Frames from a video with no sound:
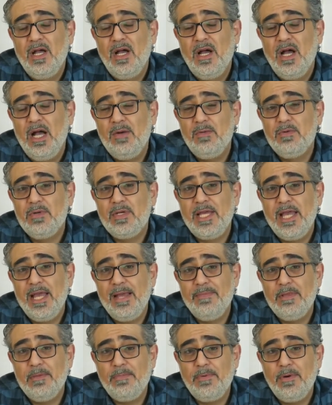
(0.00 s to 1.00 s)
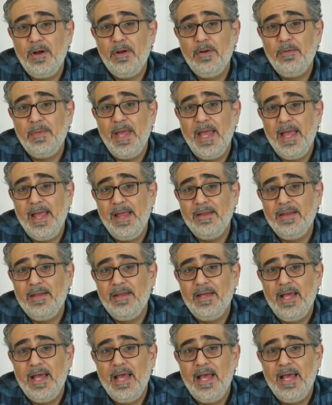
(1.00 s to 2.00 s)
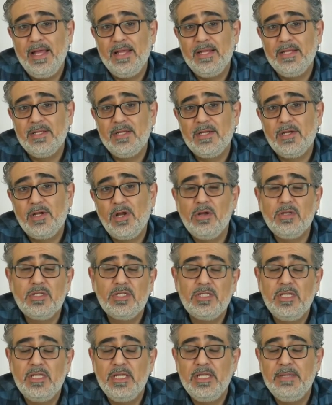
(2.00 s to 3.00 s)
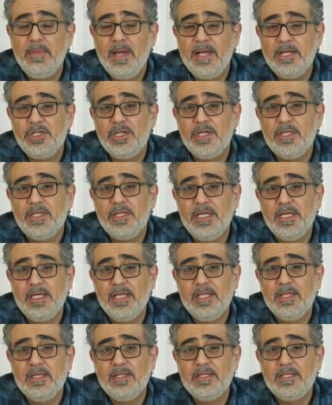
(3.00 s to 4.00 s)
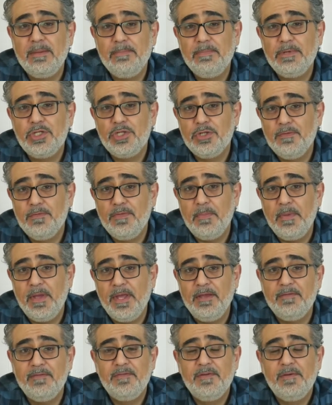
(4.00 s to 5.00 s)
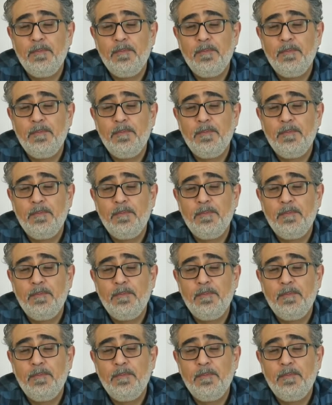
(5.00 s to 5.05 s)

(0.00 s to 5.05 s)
I will keep the probe in and constantly measure the temperature of the beef.